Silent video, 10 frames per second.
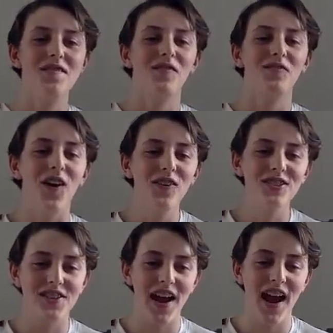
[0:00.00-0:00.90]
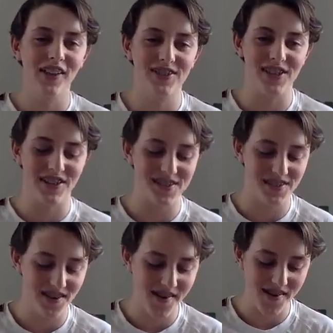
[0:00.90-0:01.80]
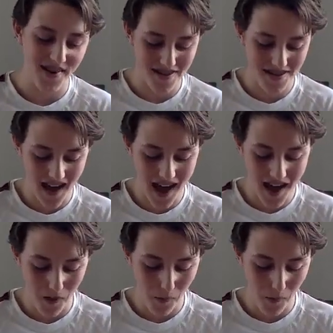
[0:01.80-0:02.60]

most challenging song. That,